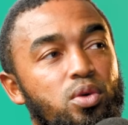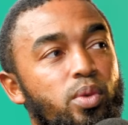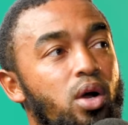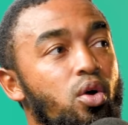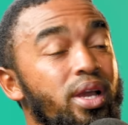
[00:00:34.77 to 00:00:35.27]

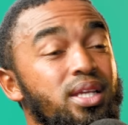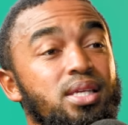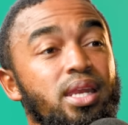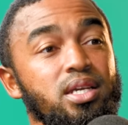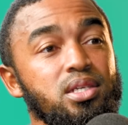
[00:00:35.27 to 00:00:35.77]
We are going
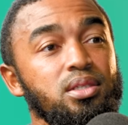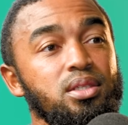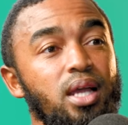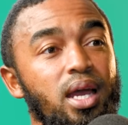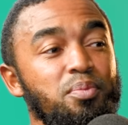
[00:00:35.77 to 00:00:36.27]

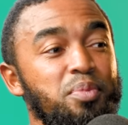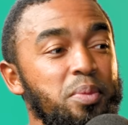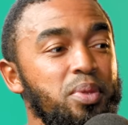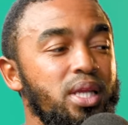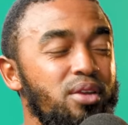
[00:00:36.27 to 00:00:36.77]
international and
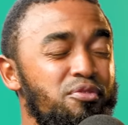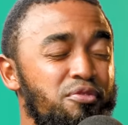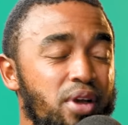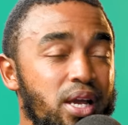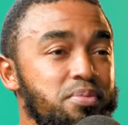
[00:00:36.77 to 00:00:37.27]
people get
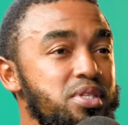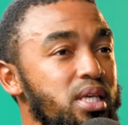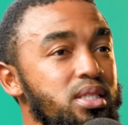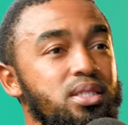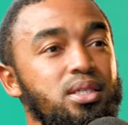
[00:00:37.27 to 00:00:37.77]
very upset.